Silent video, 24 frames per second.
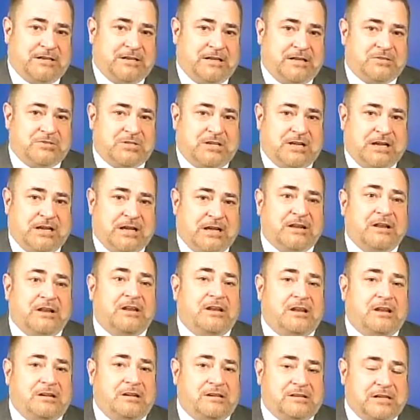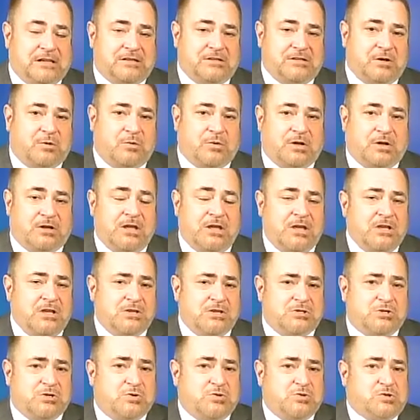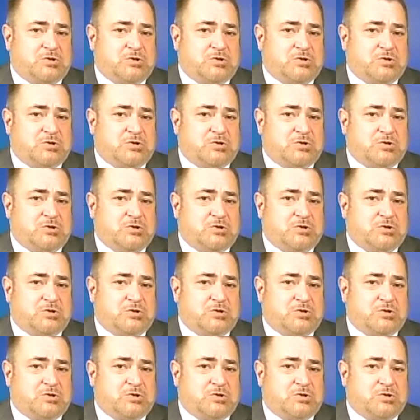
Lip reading: educated and going to.